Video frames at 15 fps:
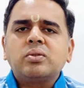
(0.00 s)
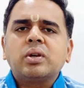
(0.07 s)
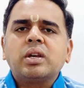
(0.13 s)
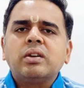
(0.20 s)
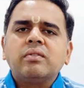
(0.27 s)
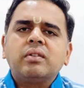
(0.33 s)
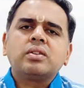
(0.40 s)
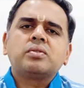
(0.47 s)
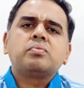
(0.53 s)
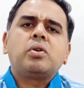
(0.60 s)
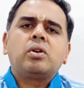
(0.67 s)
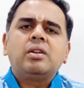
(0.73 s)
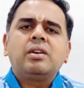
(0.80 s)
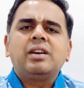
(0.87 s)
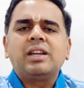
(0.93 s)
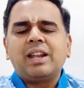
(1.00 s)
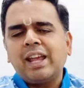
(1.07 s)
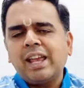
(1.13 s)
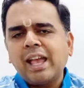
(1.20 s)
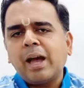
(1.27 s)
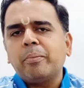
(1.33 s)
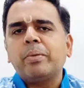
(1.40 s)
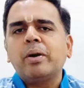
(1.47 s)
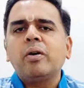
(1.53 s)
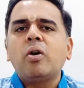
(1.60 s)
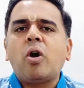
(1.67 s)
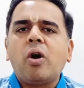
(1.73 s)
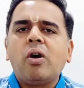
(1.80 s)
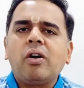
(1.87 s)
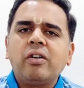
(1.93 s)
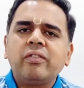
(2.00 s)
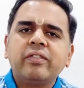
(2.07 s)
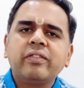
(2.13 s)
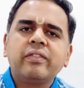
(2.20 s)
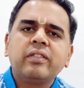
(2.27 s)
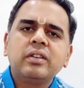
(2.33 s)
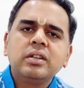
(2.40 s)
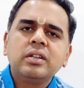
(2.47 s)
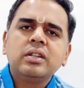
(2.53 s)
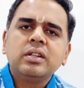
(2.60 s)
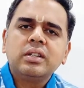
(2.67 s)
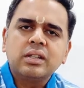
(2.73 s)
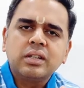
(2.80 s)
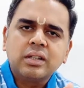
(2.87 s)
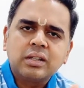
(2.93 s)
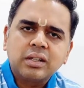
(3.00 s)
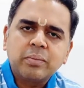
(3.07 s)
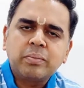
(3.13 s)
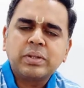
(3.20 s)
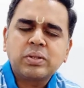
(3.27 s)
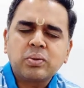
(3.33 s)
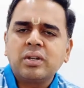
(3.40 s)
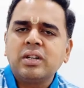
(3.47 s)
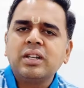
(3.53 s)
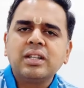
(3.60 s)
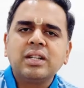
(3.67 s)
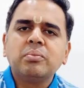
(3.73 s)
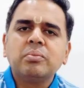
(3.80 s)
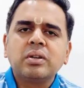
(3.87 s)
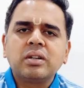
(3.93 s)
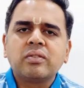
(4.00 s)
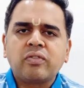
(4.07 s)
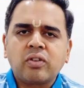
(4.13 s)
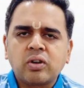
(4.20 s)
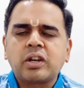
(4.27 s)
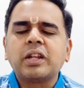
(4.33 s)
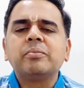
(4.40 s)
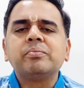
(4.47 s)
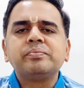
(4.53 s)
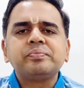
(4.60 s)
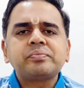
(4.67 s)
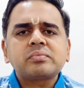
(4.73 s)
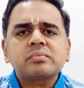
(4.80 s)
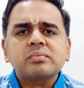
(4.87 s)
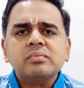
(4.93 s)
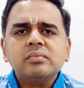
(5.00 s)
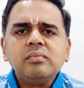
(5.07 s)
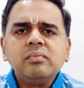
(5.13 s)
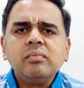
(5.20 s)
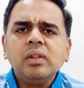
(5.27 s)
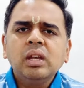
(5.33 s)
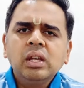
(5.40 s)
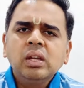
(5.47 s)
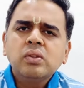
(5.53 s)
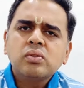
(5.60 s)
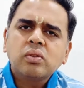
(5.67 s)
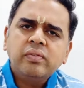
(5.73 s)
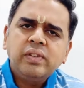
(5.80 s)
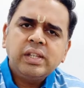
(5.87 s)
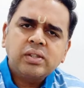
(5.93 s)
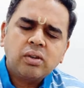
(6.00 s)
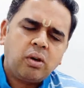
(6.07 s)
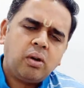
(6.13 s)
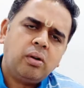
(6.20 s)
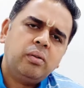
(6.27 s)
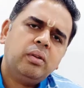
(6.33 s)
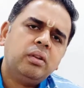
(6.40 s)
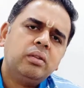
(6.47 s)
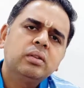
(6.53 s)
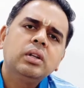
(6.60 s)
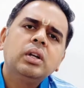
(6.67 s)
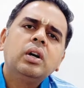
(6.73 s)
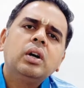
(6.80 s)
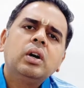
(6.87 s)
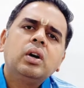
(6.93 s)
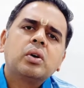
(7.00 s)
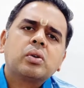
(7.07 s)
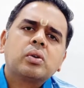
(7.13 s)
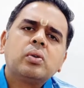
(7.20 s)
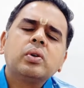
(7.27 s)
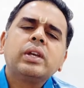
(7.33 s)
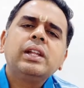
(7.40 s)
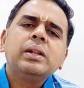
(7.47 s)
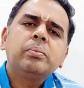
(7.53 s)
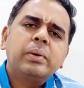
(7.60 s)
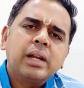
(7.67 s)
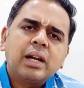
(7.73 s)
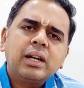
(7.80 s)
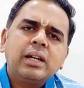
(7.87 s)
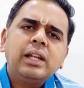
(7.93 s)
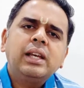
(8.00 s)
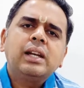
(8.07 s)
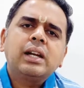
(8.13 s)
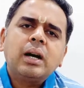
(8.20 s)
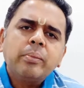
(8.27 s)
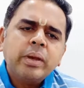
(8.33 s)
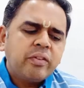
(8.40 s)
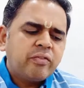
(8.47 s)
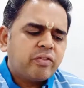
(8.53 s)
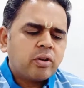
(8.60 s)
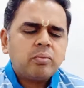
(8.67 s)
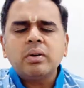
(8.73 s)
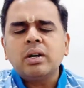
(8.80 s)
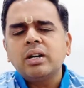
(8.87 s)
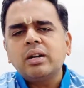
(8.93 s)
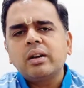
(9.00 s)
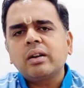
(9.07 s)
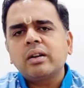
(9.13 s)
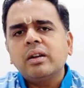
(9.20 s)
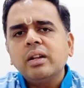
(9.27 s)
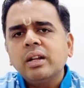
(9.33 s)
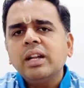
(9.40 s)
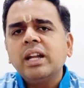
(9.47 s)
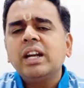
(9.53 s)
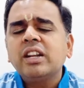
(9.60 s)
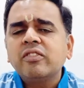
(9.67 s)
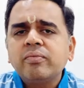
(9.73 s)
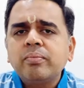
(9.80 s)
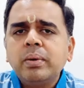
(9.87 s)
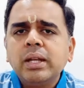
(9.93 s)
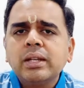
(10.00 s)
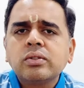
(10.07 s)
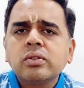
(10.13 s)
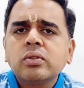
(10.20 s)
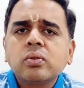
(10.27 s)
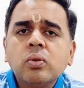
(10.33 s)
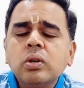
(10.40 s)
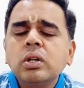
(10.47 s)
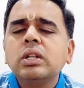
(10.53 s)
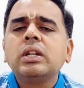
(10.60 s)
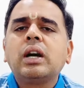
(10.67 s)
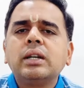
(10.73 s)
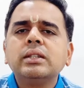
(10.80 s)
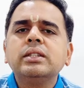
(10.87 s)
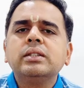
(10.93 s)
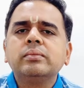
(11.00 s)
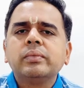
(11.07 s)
to give a small recap of the episode number 40. So we saw Kongil Piratti coming from her native place Konganad